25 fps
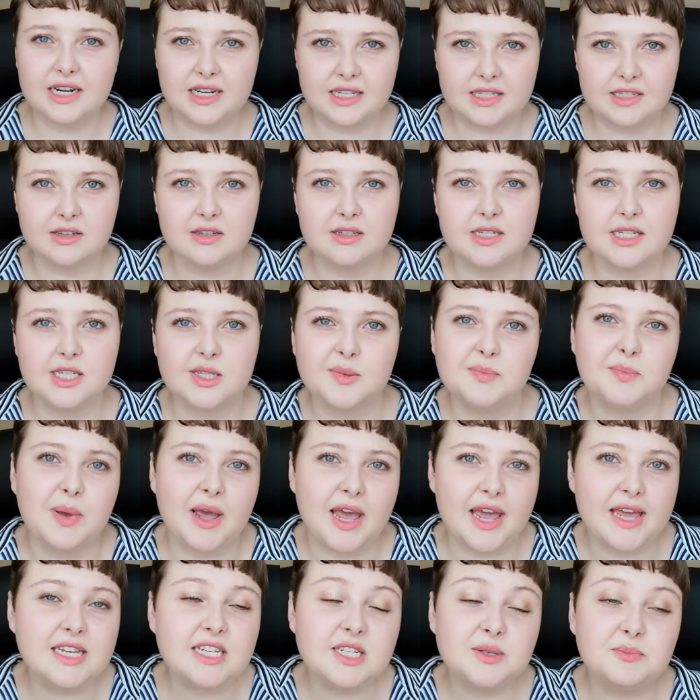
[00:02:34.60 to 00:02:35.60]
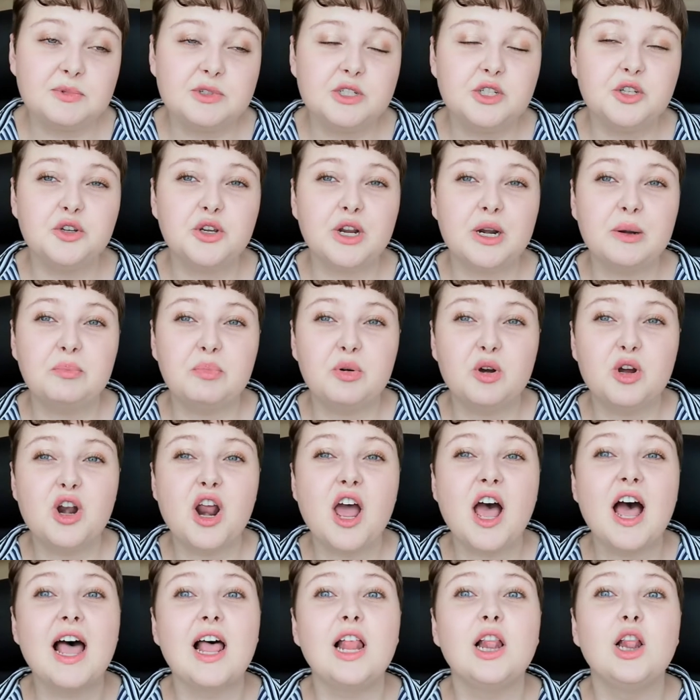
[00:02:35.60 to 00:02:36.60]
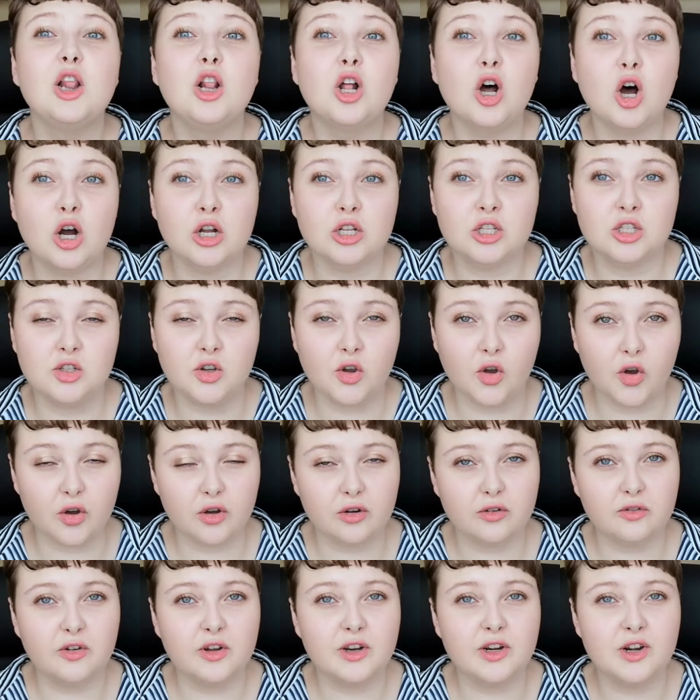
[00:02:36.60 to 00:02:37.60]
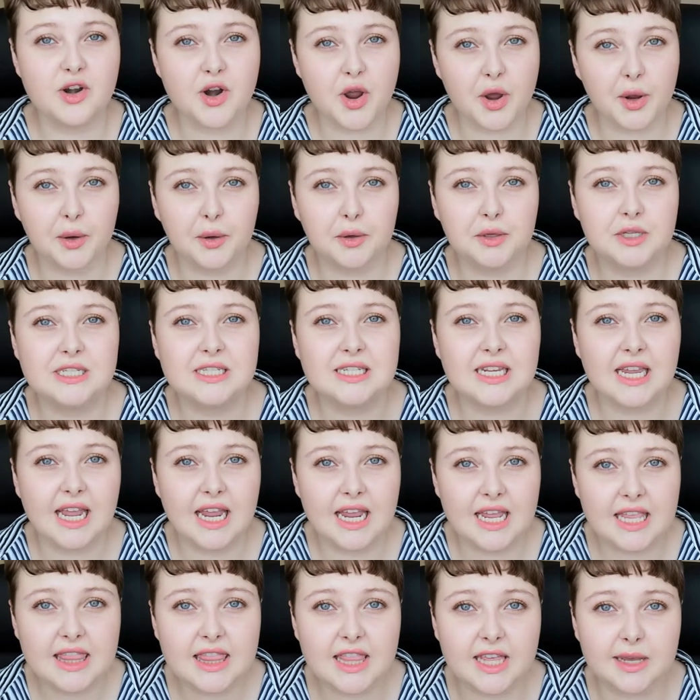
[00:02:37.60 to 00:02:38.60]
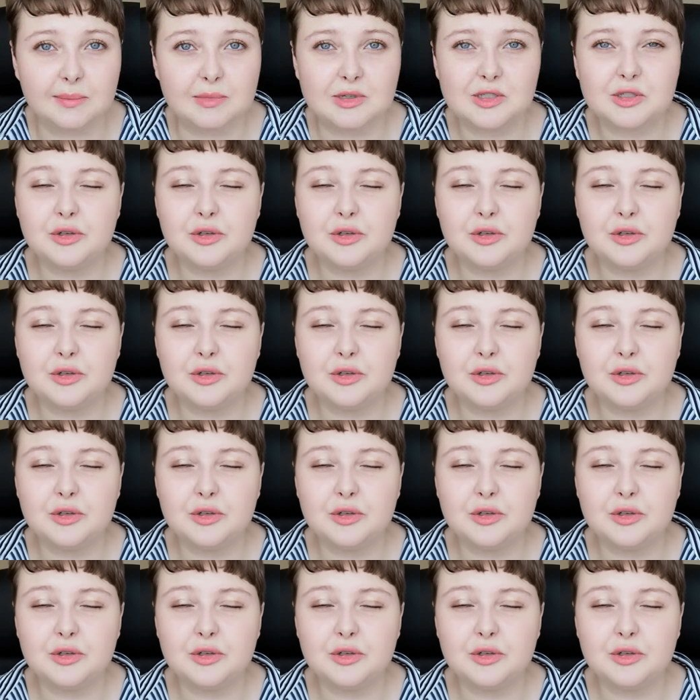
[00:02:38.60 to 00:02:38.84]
little space, but you can put a lot of notes in them.